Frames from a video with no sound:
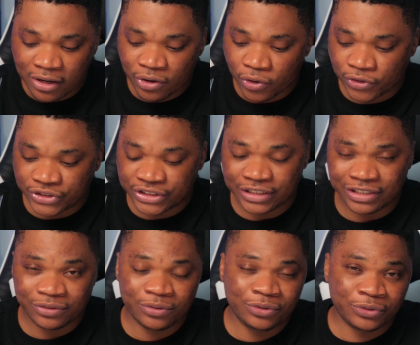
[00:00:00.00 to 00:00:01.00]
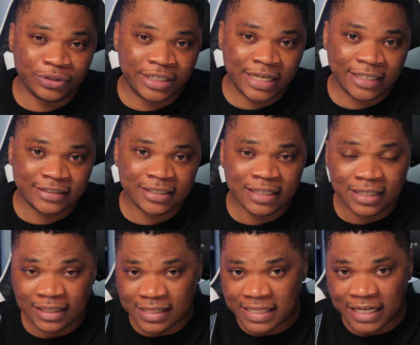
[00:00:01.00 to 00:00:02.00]
until you get
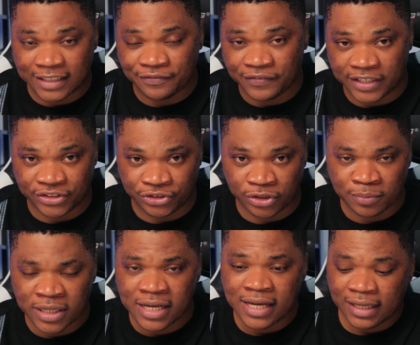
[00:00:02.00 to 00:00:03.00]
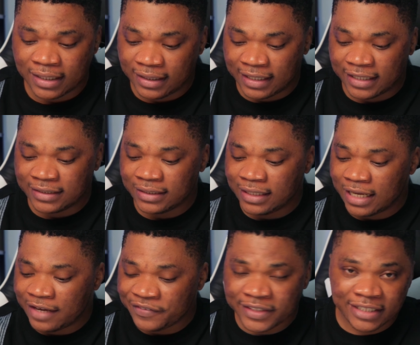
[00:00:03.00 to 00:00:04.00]
that first job. Then
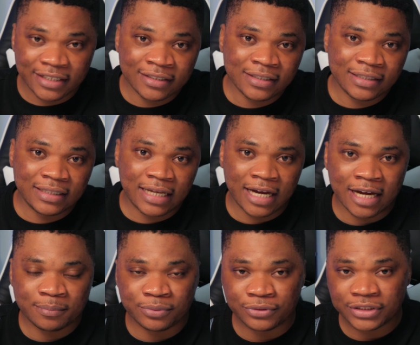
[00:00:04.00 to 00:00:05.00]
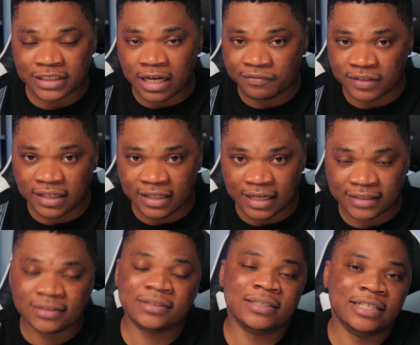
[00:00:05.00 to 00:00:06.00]
everything that happens after
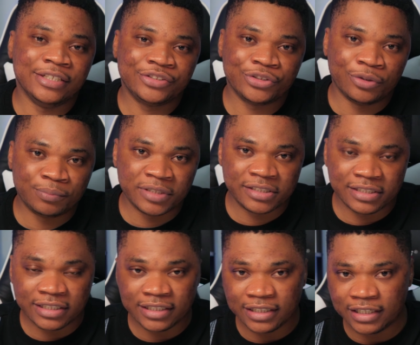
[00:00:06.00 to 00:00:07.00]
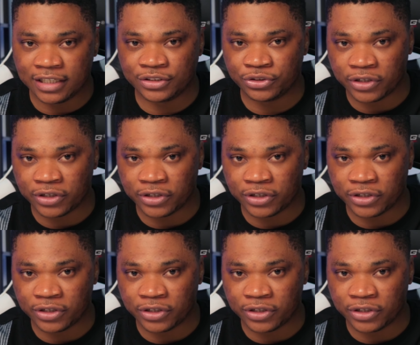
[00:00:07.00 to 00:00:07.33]
that is completely in your